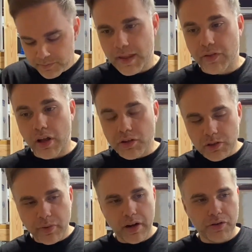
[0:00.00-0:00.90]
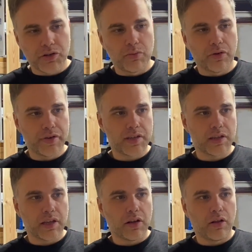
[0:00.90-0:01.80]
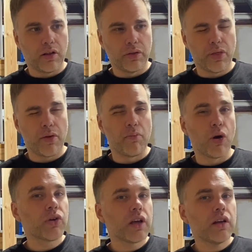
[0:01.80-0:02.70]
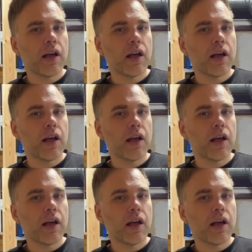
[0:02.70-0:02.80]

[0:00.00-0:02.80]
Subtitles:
They also put out a shoe more recently called the Mocha,